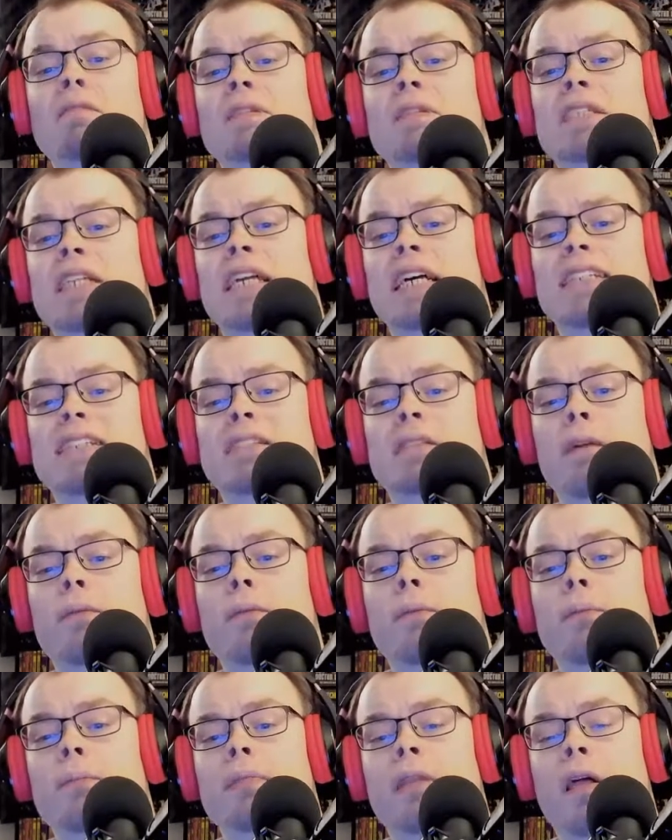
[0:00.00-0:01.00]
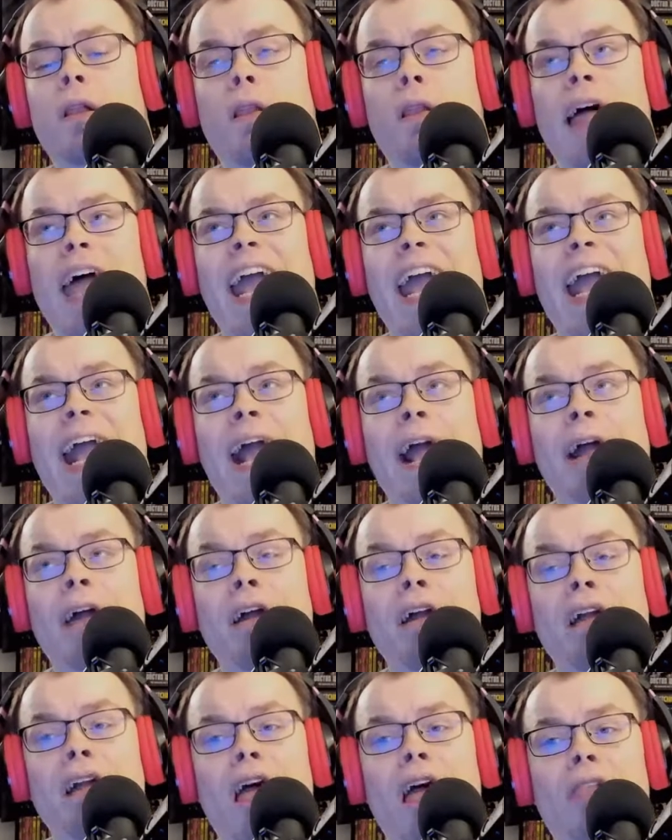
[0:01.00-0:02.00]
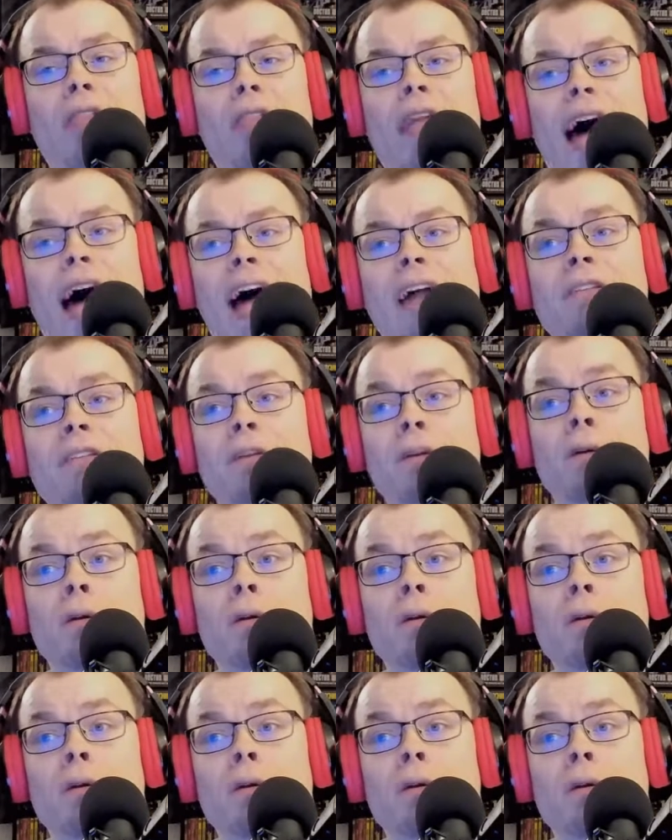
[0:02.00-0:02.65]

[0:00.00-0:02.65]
just delaying that